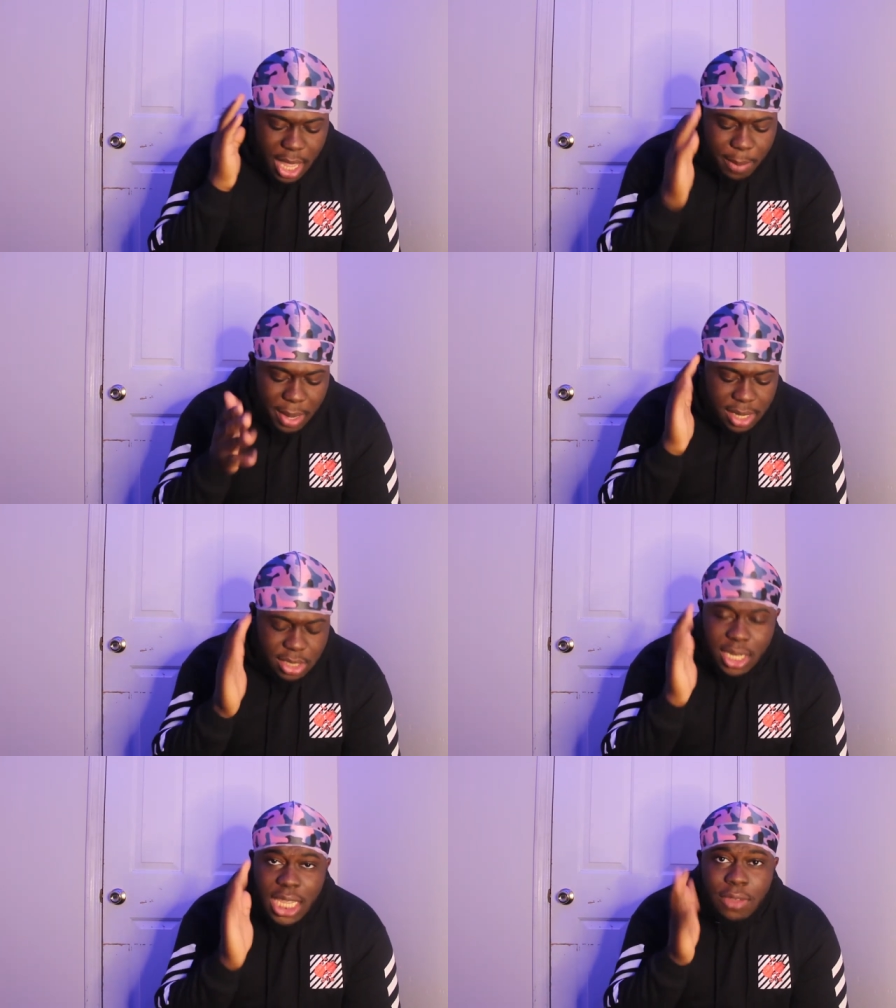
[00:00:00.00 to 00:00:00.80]
I'm about to
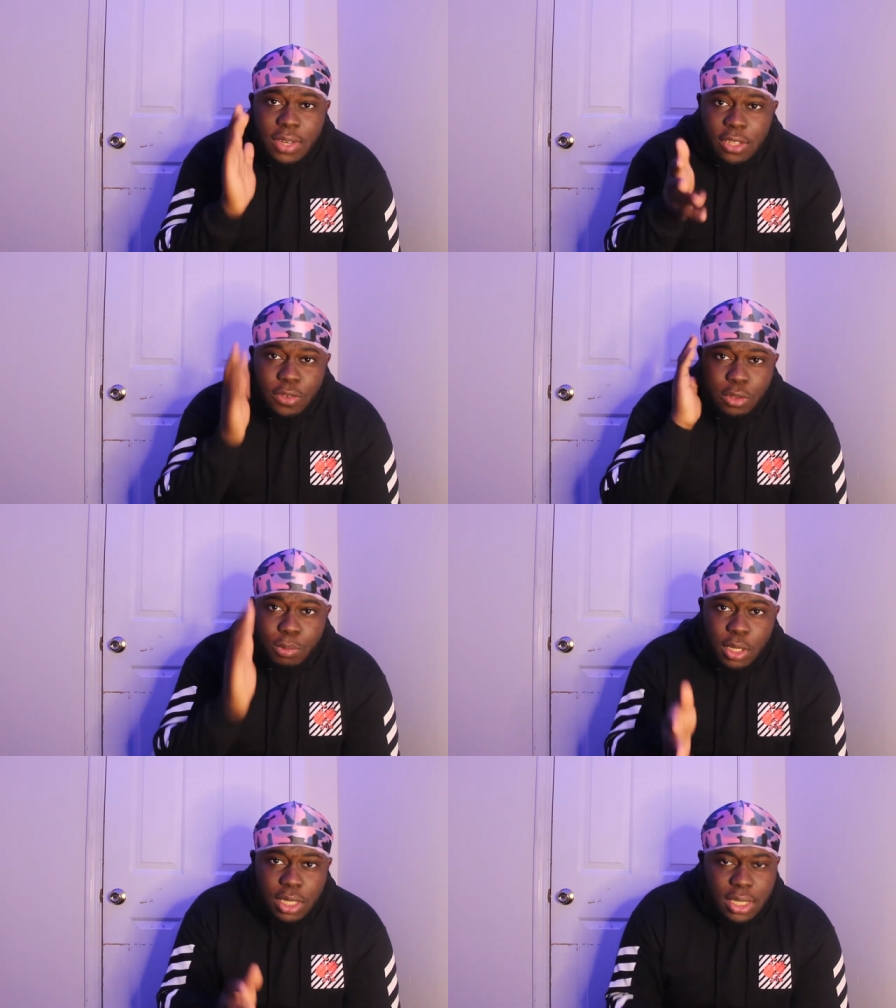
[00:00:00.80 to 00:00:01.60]
start giving these folks
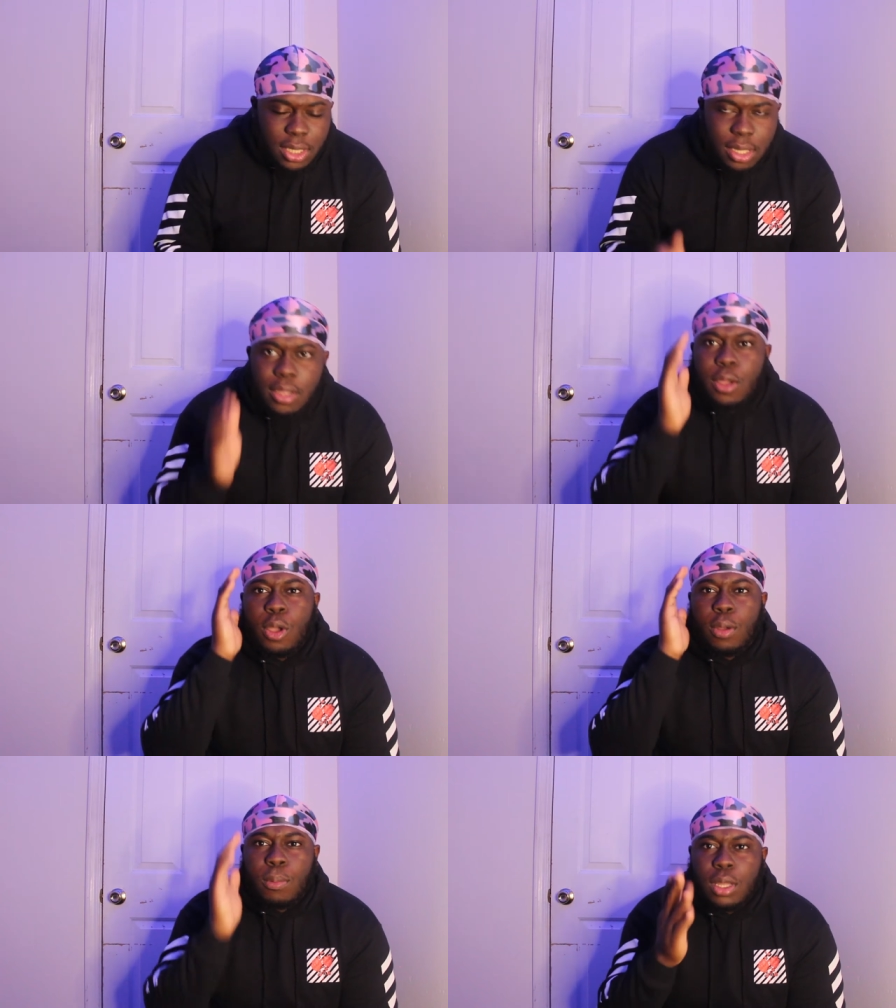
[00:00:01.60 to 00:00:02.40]
bullshit.
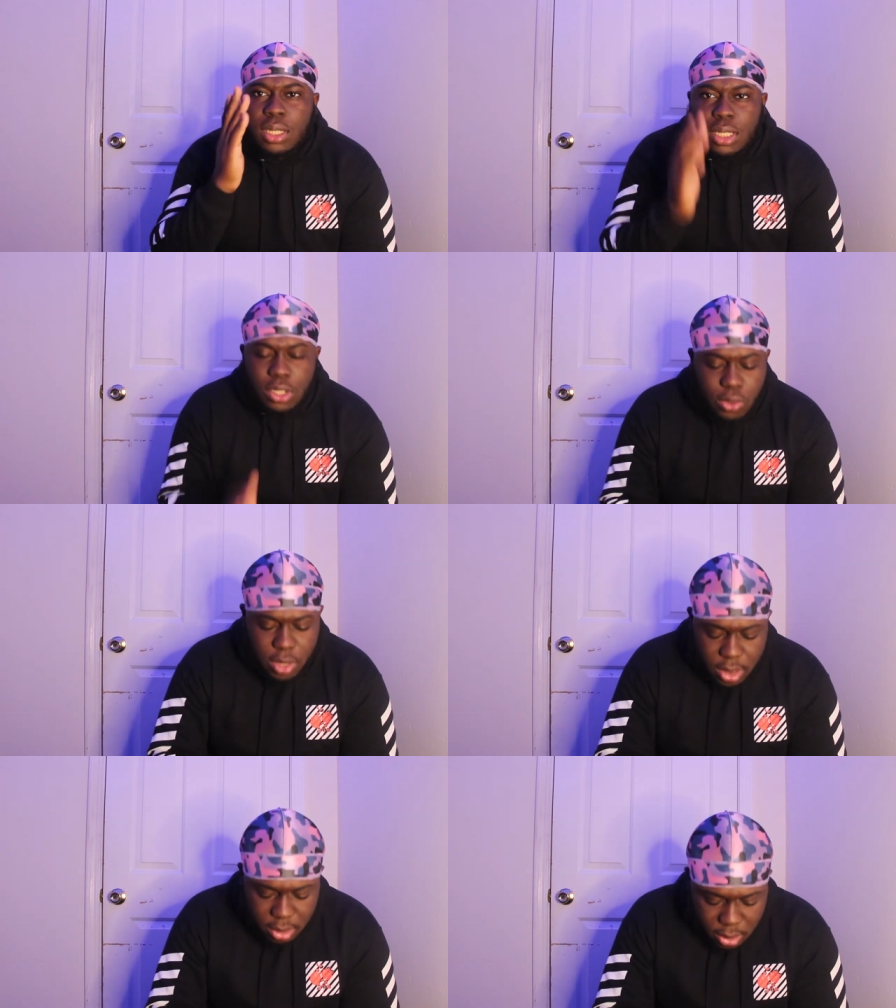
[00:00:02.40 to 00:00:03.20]
Bullshit
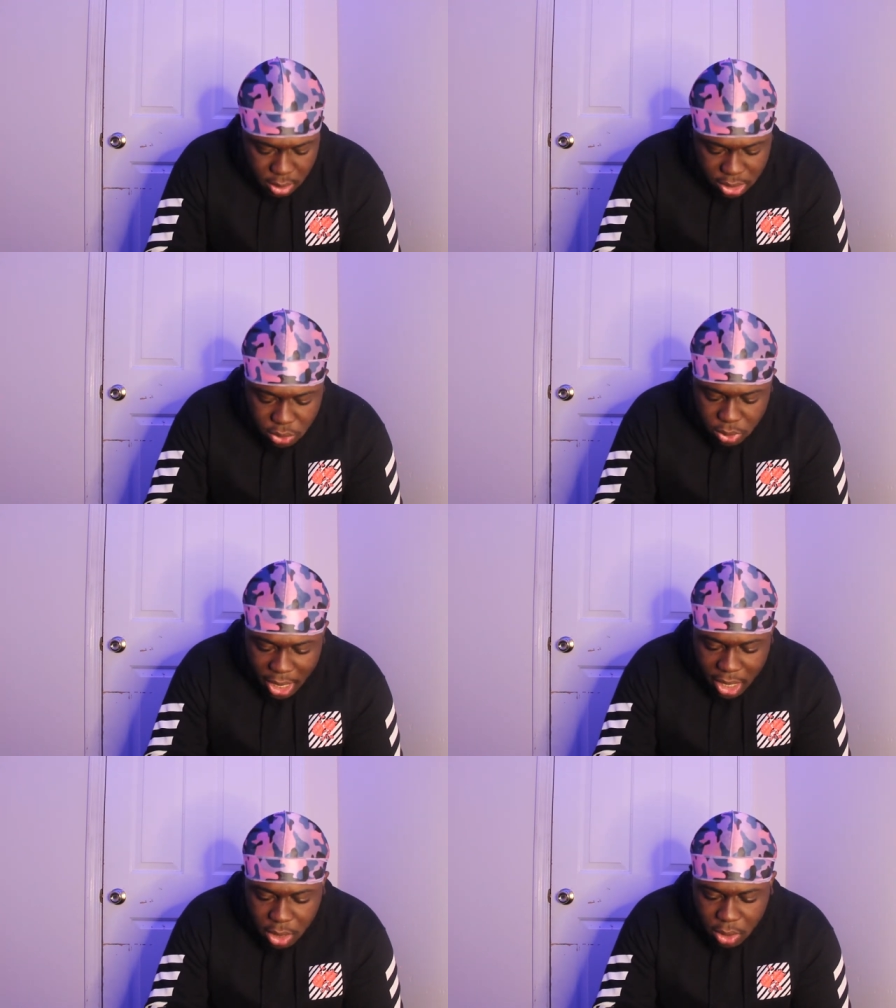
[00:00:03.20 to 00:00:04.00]
stories. This dude, I